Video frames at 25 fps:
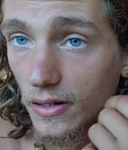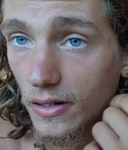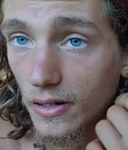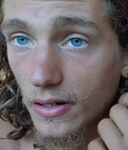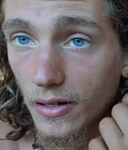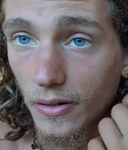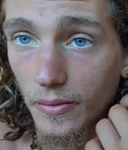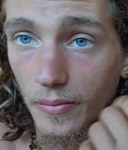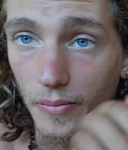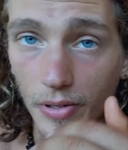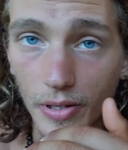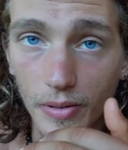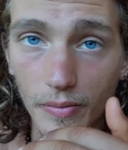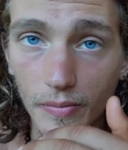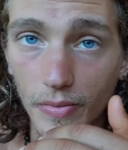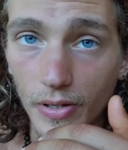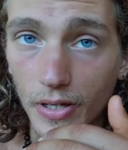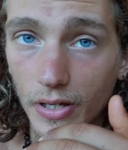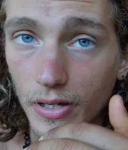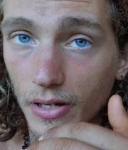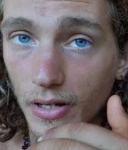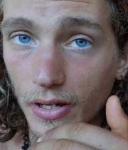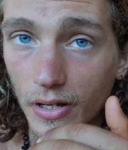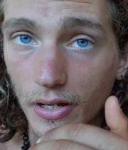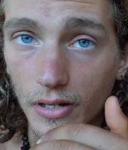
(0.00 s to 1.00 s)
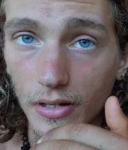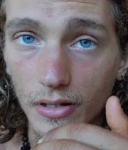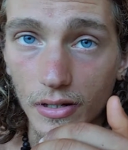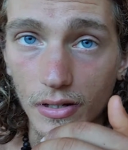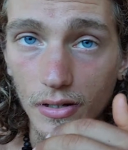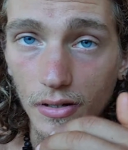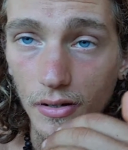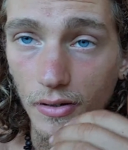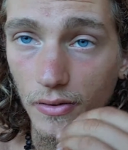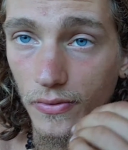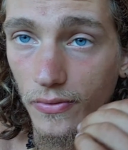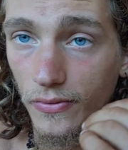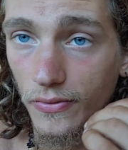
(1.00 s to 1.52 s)
commitment and
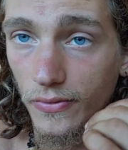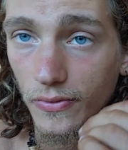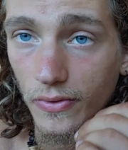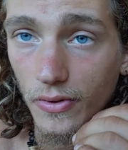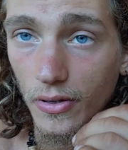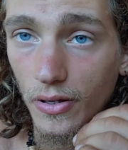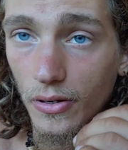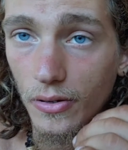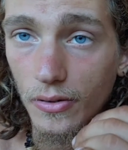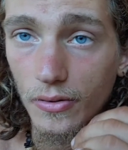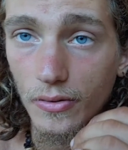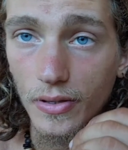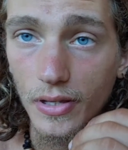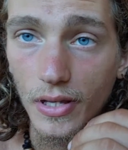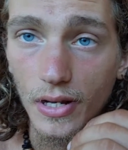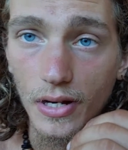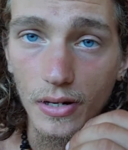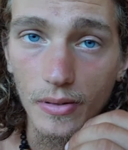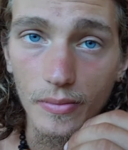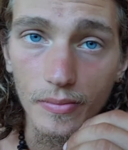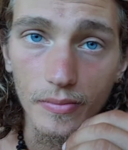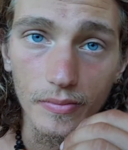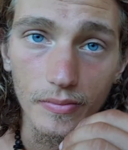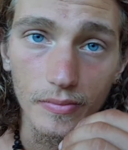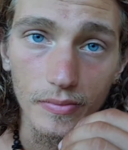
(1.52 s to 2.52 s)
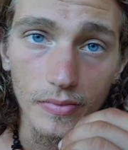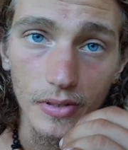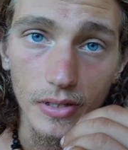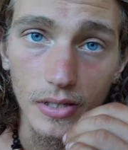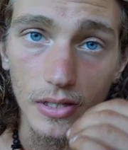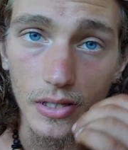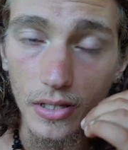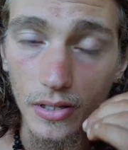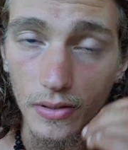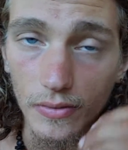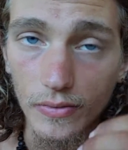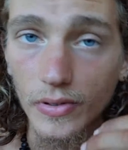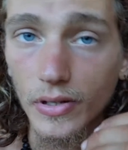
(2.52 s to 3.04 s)
enough flow that I'm
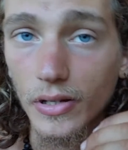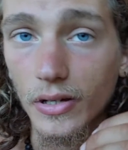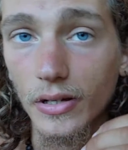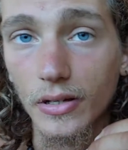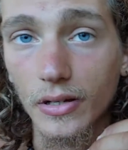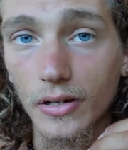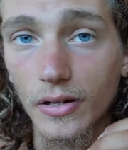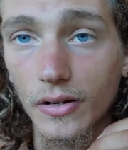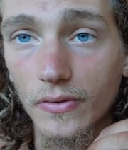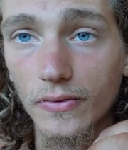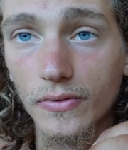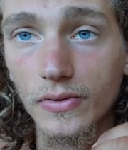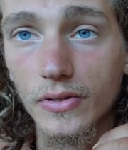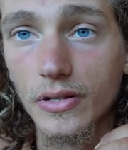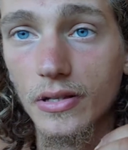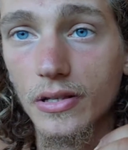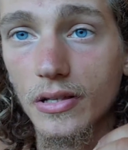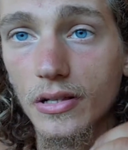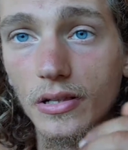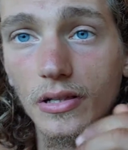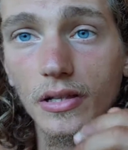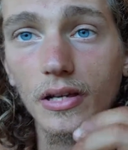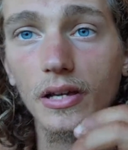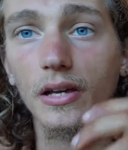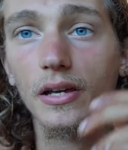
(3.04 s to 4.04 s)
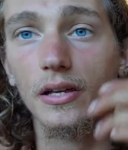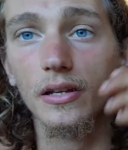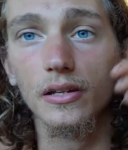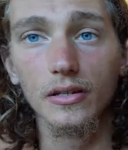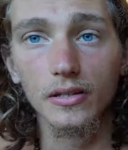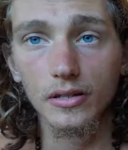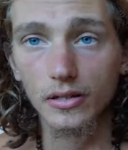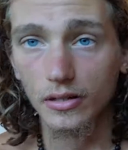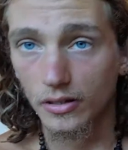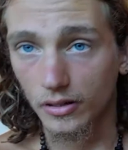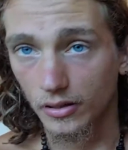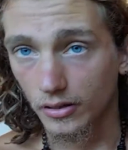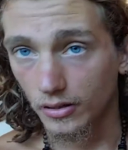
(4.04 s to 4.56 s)
giving enough to the land.
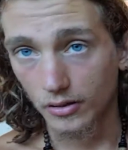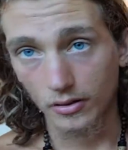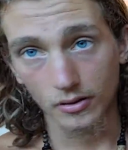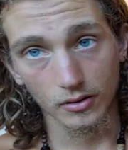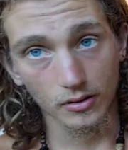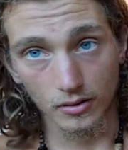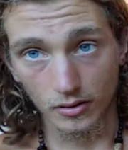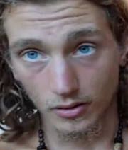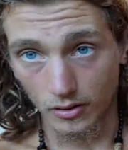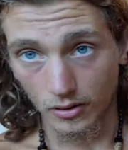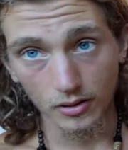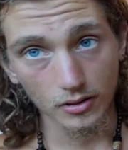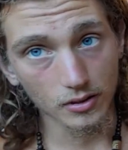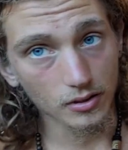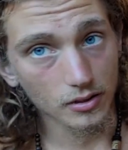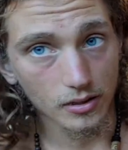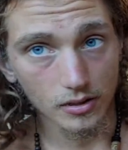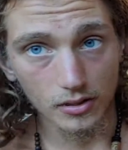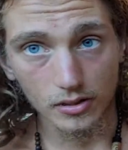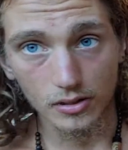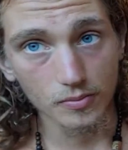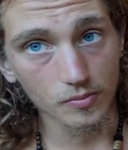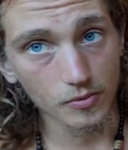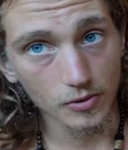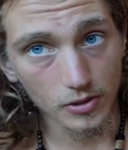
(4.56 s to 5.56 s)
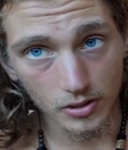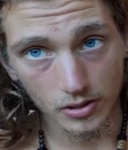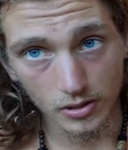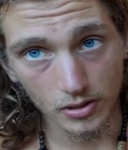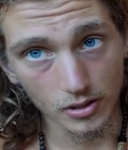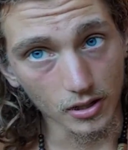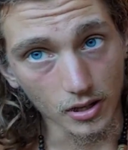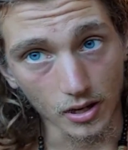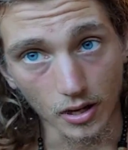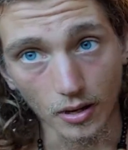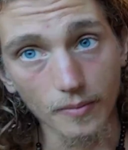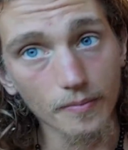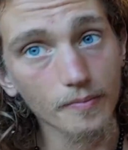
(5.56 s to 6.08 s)
And I express
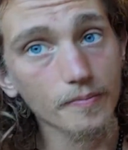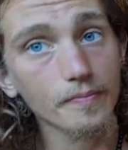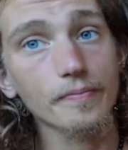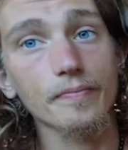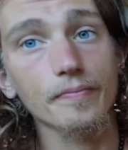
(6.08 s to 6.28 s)
that